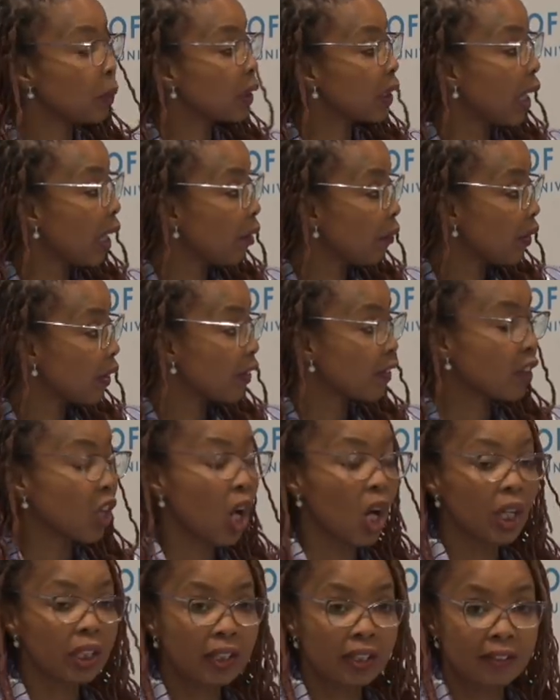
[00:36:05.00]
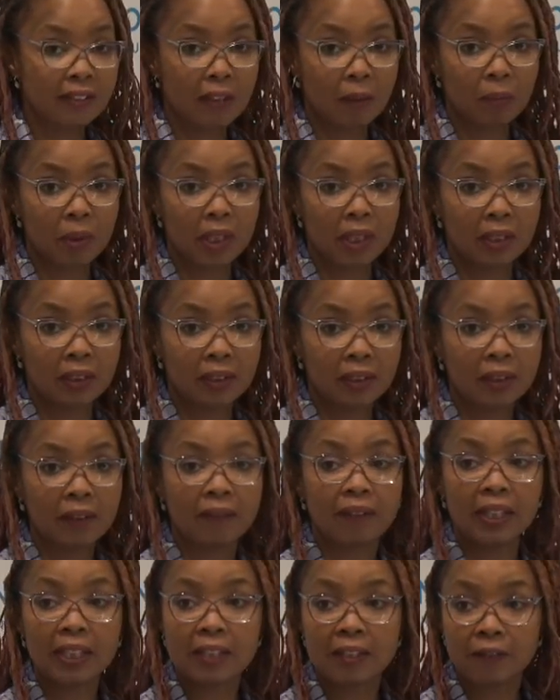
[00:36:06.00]
Davie started something,
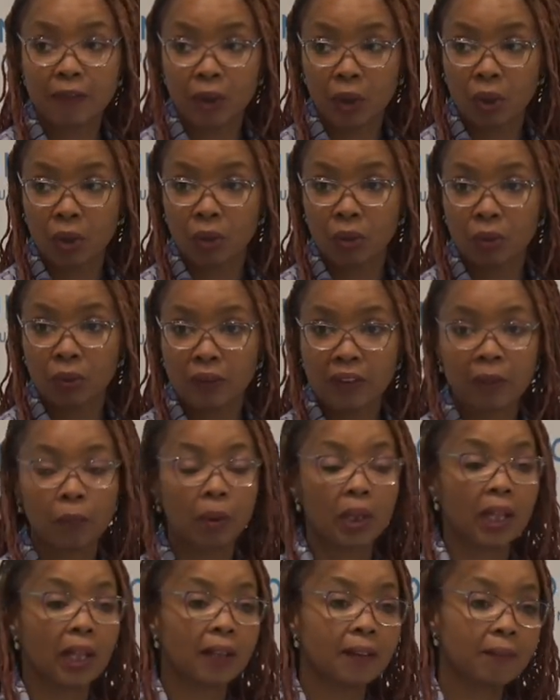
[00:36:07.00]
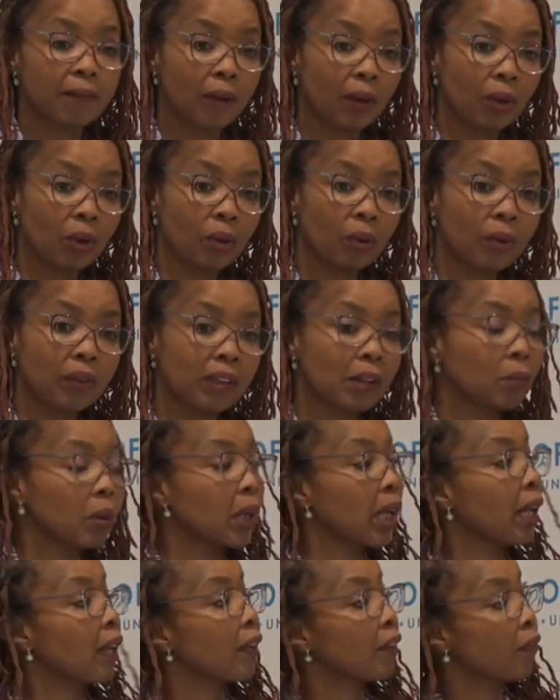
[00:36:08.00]
that's followed, someone else
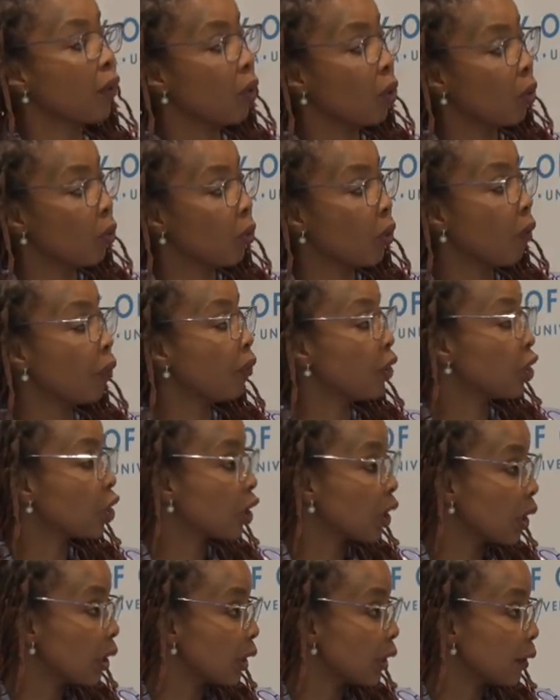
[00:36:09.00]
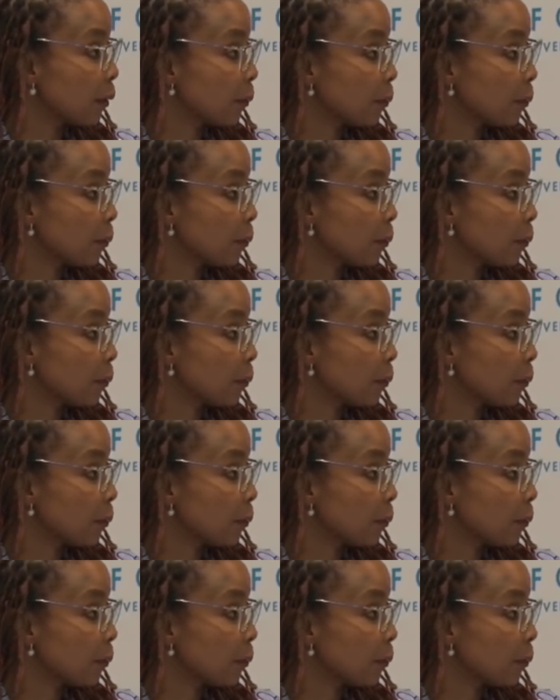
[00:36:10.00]
followed officially.